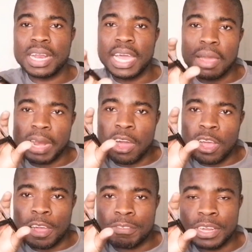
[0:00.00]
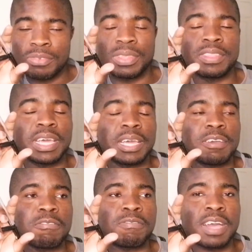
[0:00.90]
one, I'm now covered with
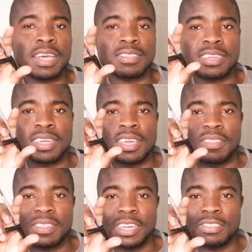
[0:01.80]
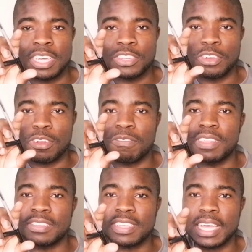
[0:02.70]
the first 3 sections of
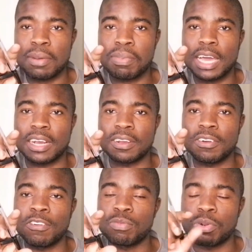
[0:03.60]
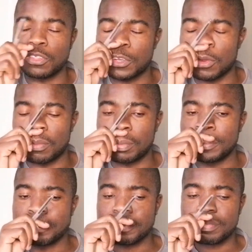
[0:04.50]
this care plan of post-op.
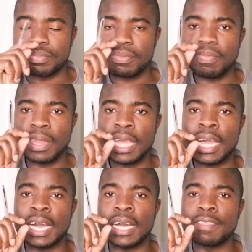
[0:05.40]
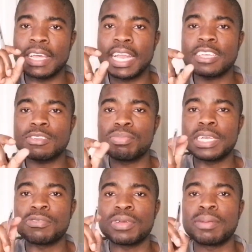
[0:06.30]
The next
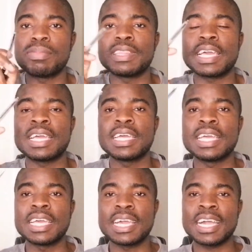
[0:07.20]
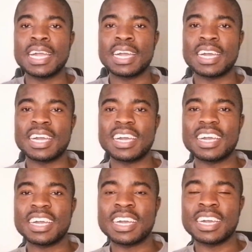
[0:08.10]
bit will be the
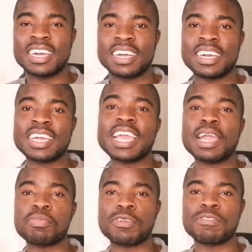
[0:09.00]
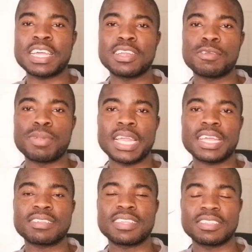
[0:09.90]
care provided by
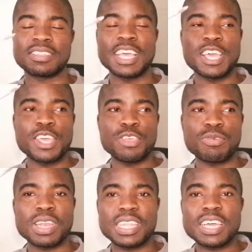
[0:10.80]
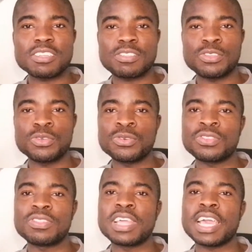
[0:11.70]
nurses. You will just
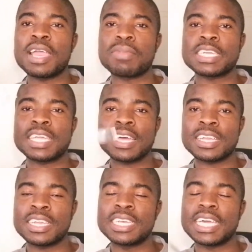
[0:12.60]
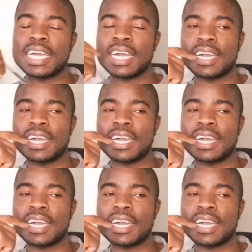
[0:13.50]
use the hemataric